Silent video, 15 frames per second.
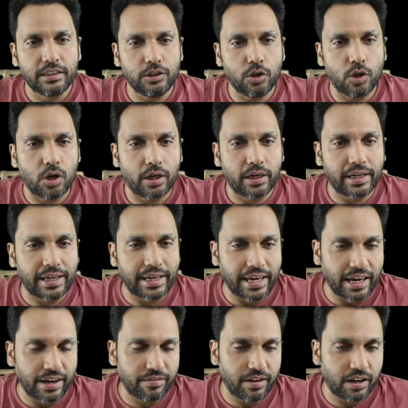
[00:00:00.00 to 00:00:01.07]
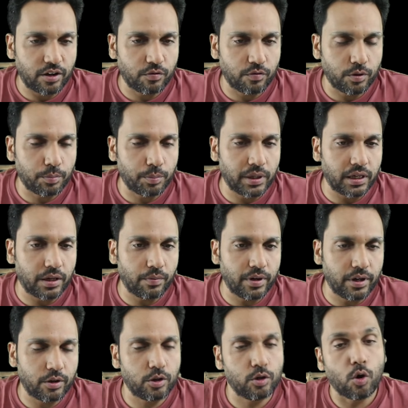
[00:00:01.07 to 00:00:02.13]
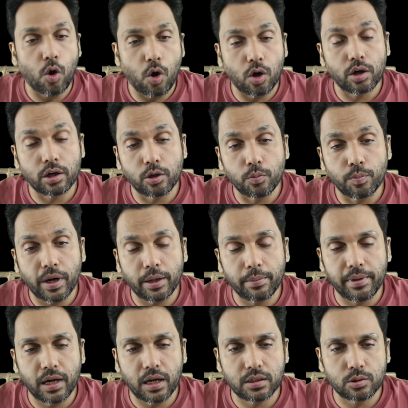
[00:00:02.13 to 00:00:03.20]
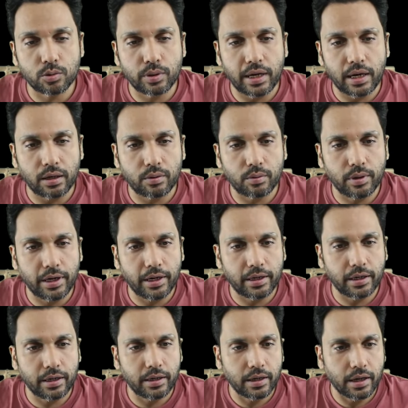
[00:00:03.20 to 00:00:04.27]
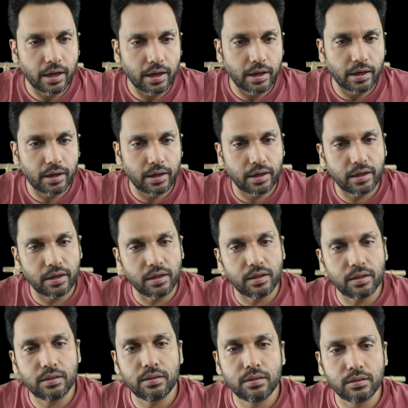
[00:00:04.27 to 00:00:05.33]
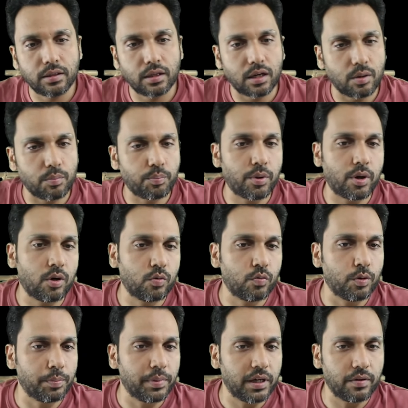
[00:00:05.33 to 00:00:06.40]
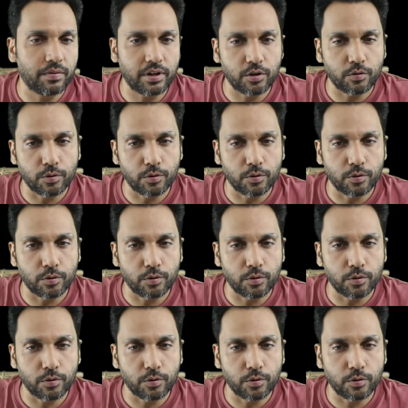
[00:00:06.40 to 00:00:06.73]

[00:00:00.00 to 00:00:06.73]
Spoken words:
Your K value will be given to you, or you might be asked to calculate it, and the compound would be given.